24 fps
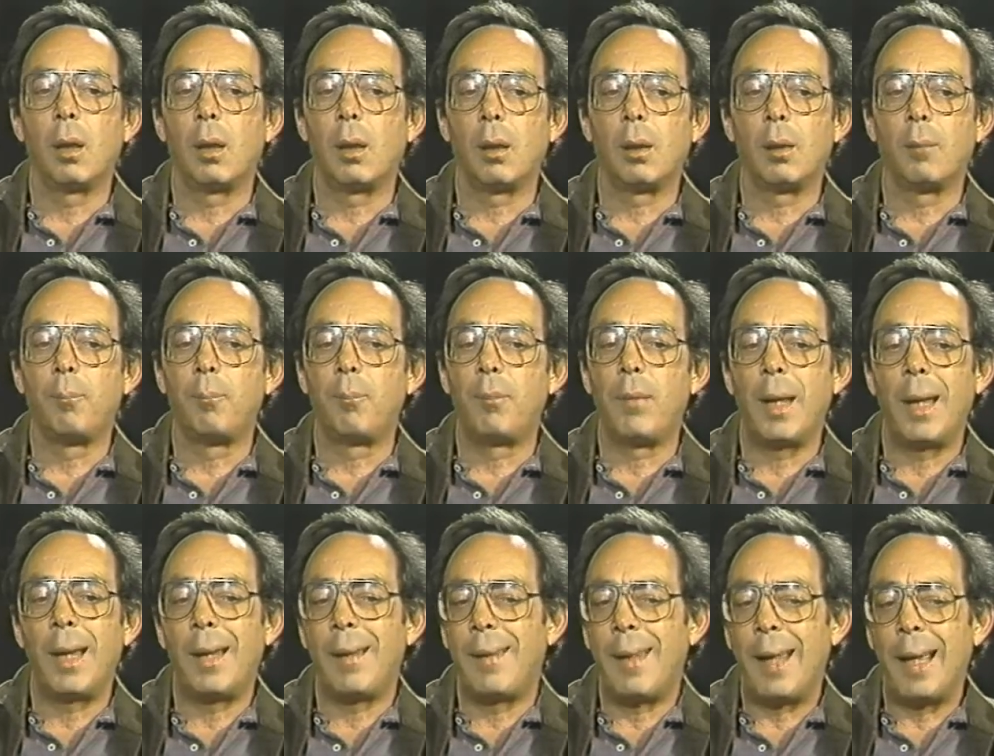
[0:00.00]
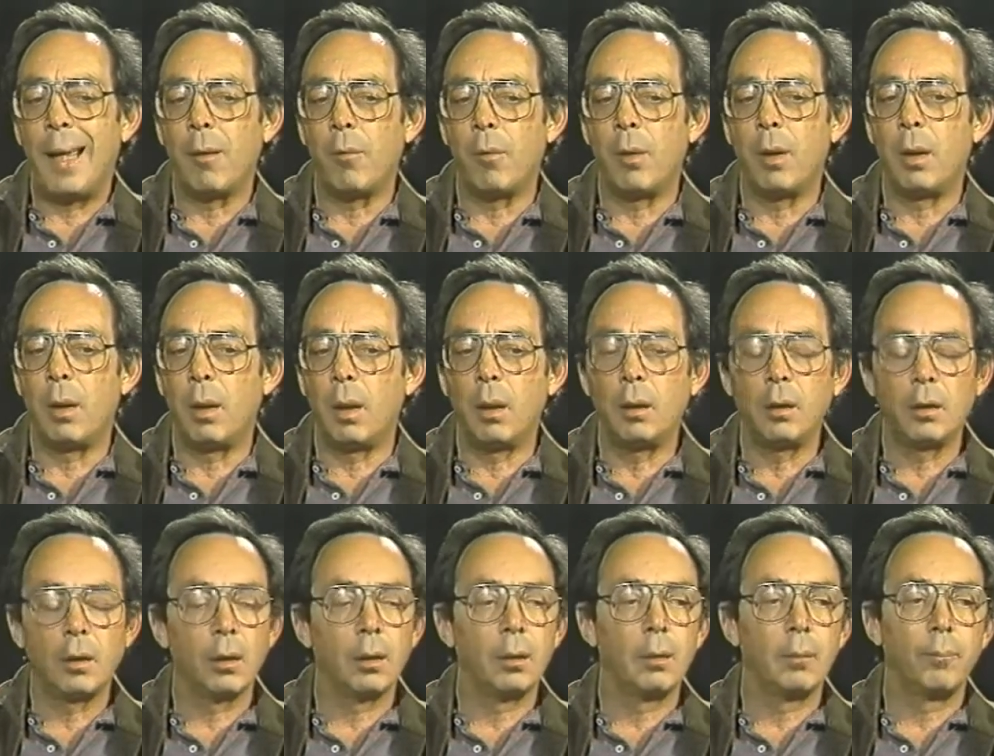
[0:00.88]
Um, and that
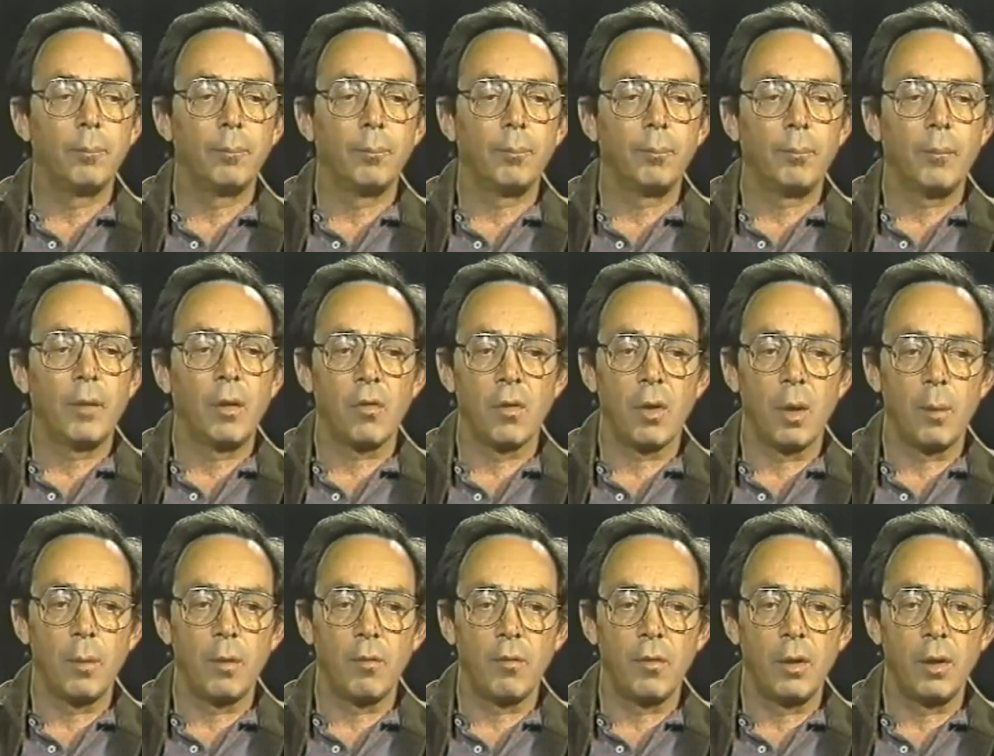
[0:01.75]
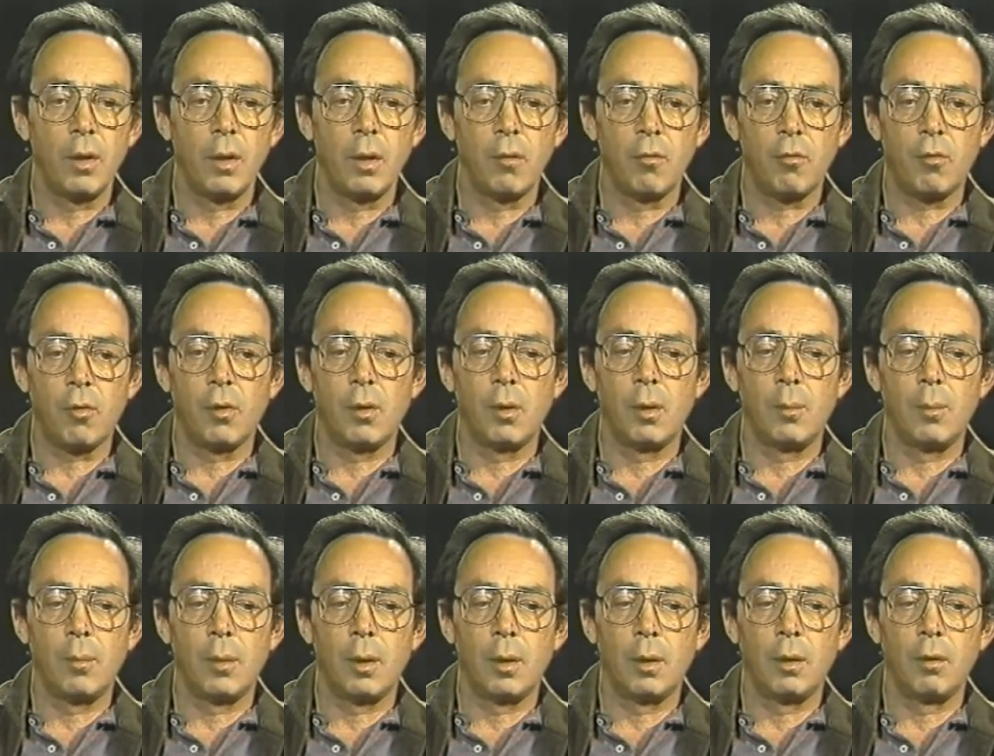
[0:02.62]
radiation some of it in the
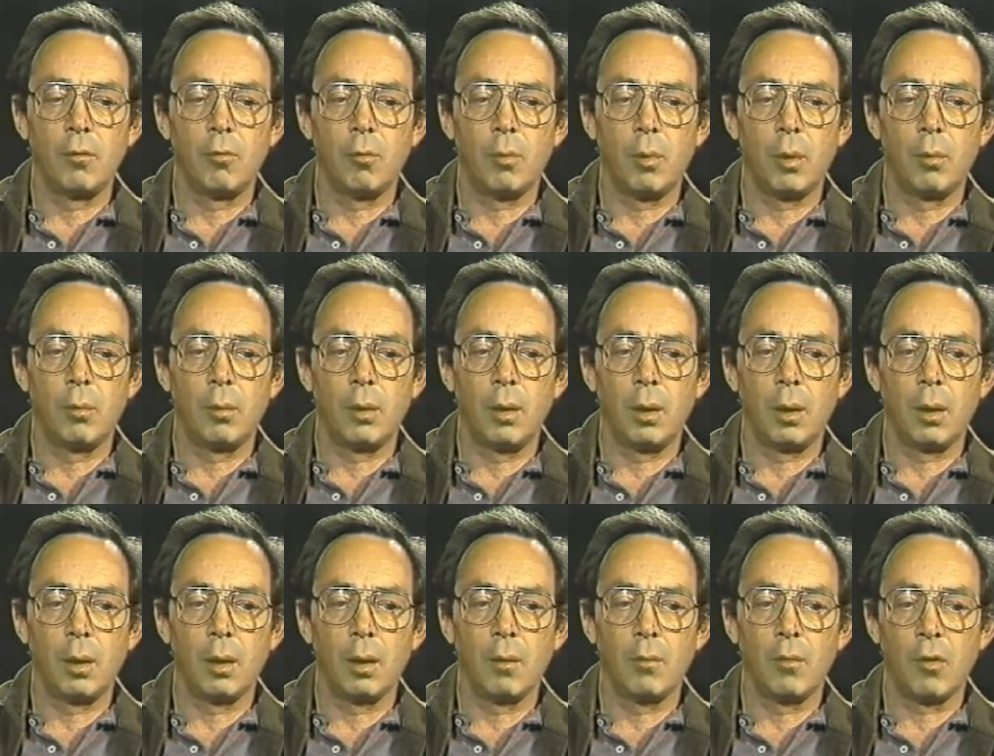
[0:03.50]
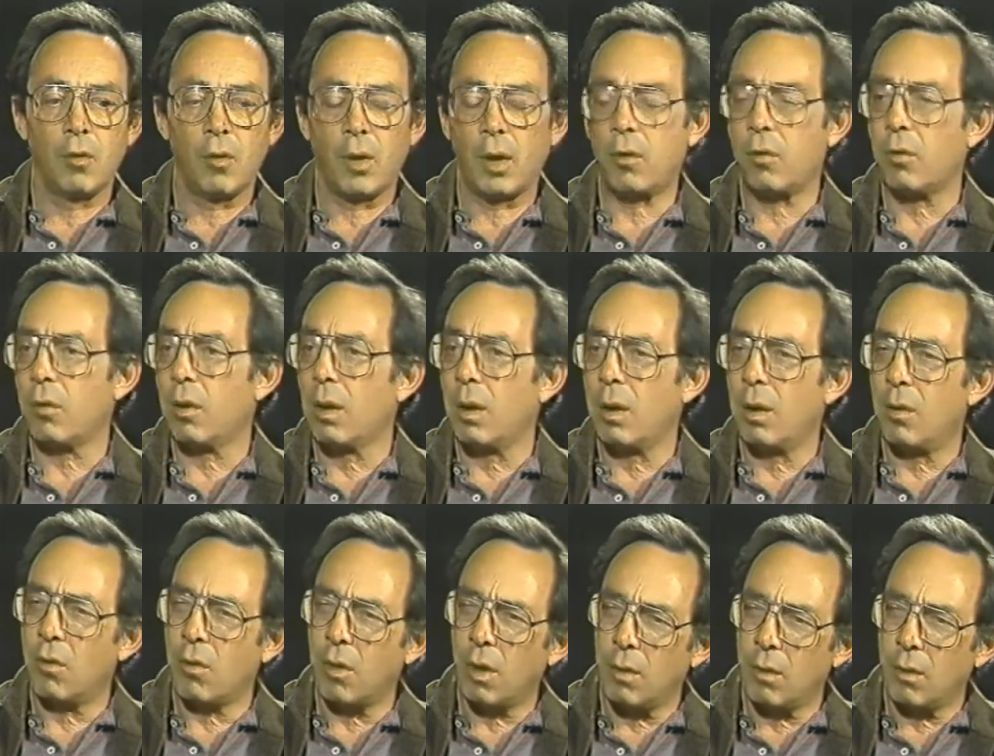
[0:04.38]
form of what we think of as
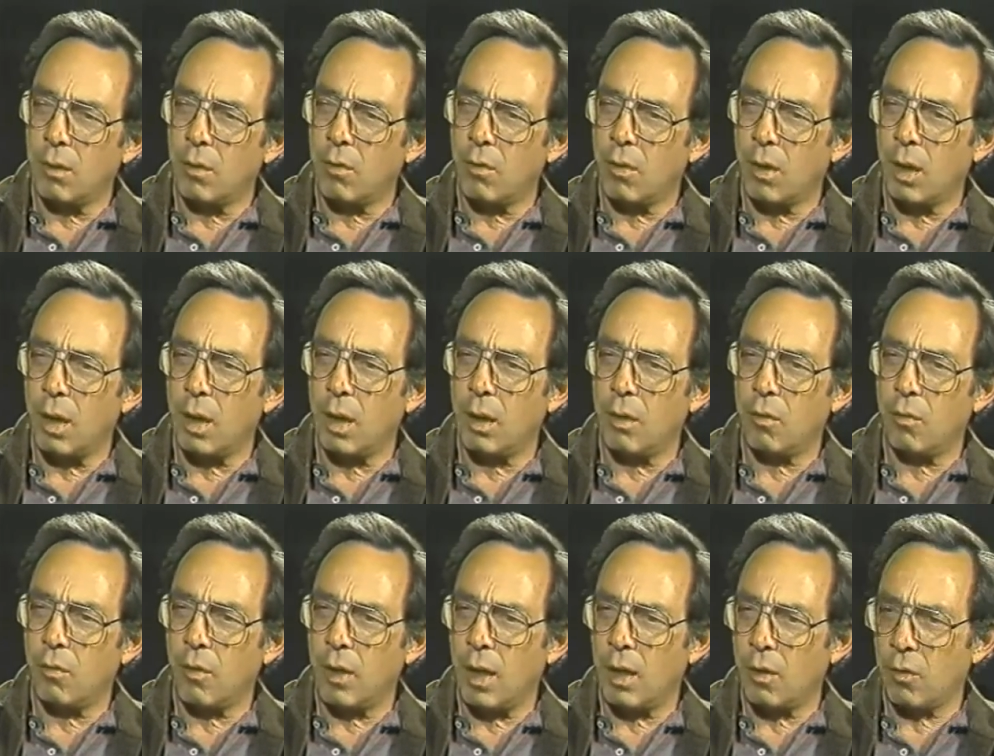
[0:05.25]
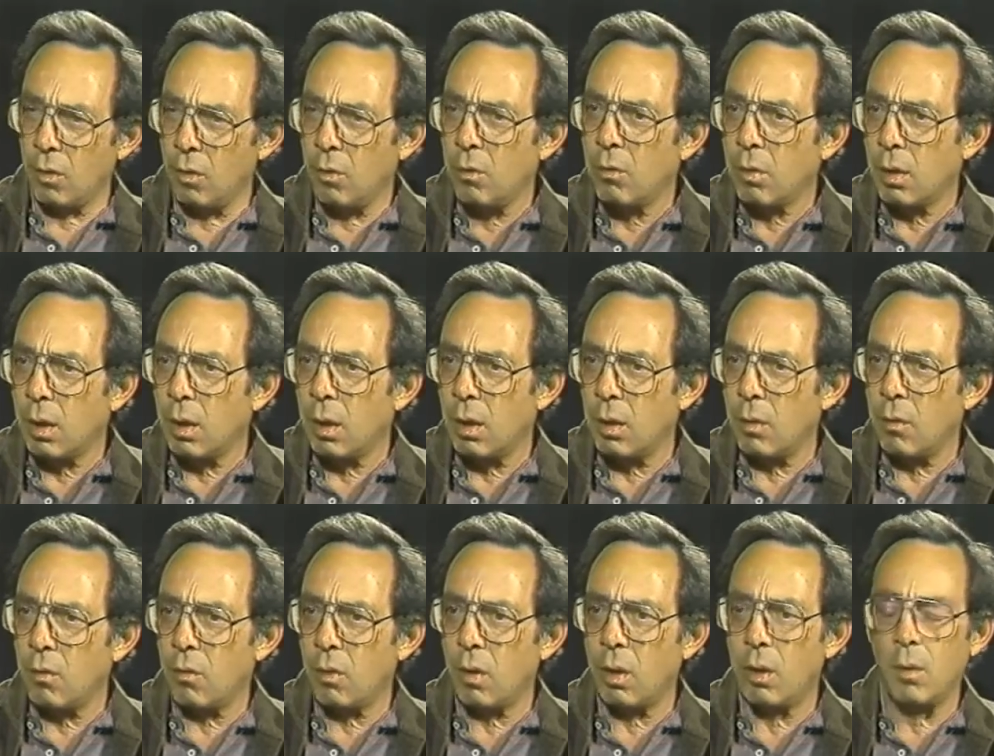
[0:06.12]
X-rays, others as fast
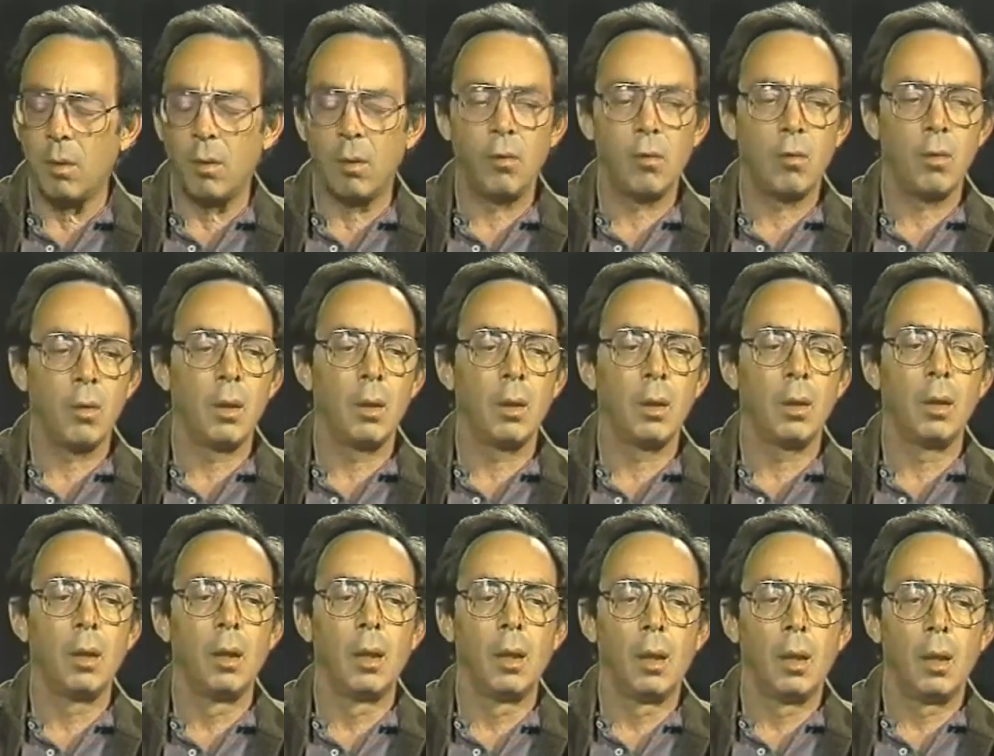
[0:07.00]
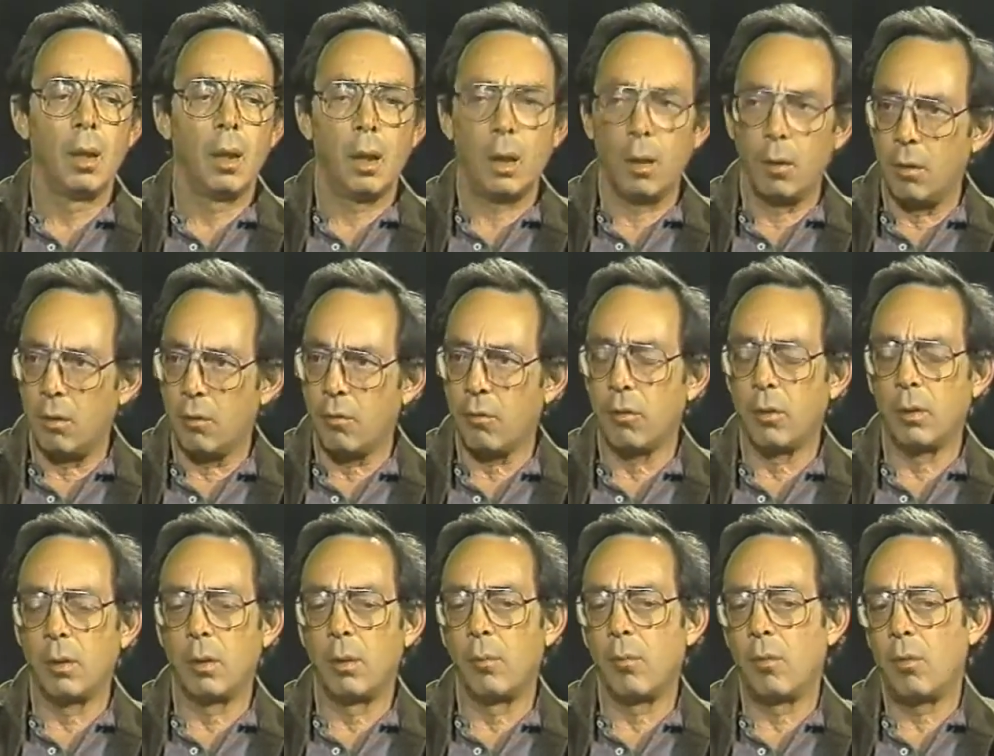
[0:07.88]
neutrons, others in other
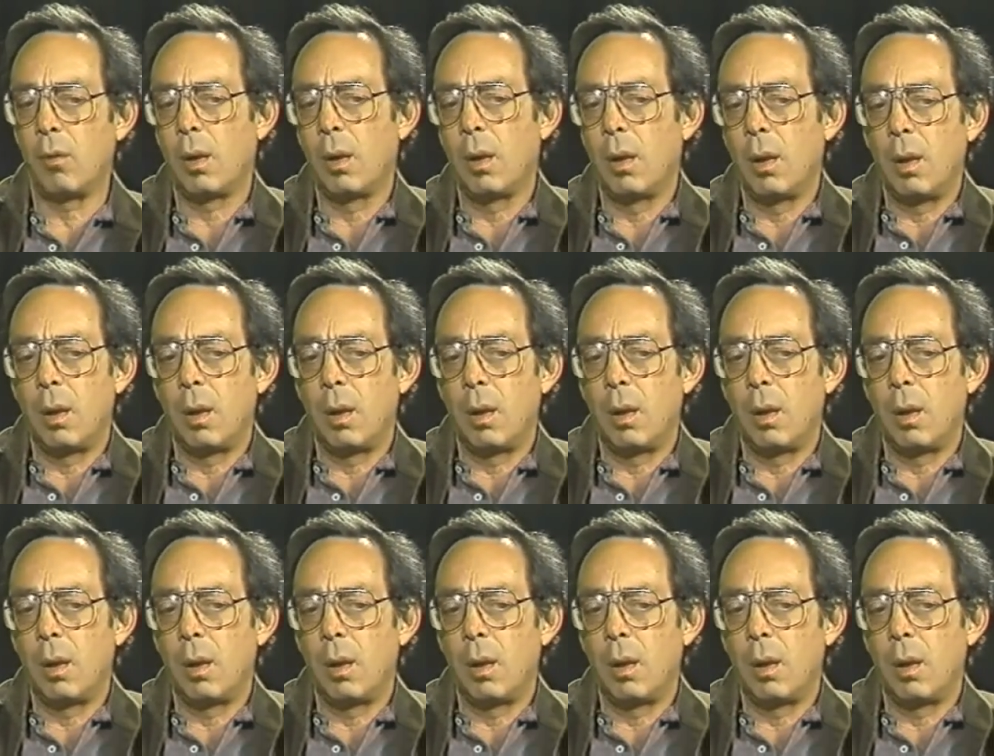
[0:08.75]
forms,